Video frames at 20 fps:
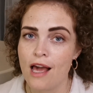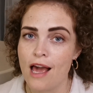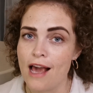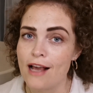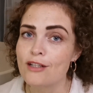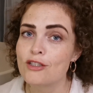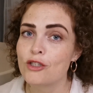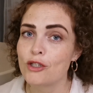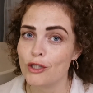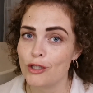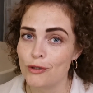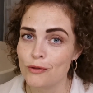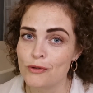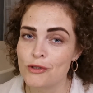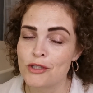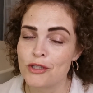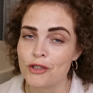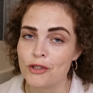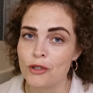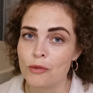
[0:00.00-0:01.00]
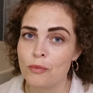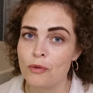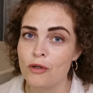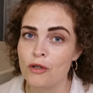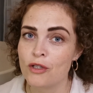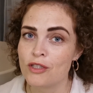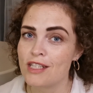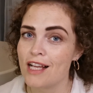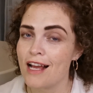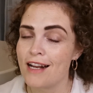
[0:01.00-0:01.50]
excluding school
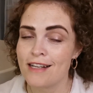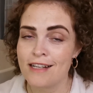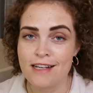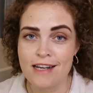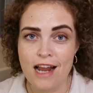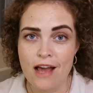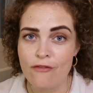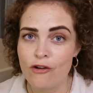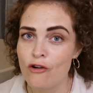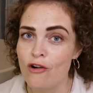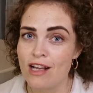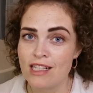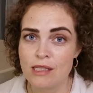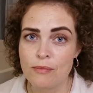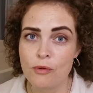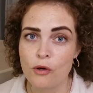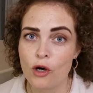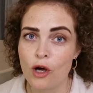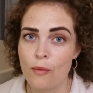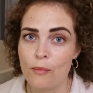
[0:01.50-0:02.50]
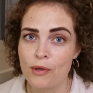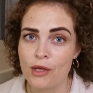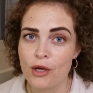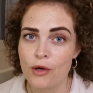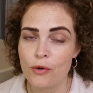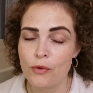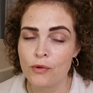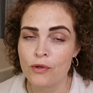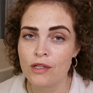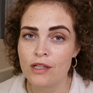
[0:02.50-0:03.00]
books, I'd never read a book on my
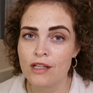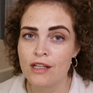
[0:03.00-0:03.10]
own.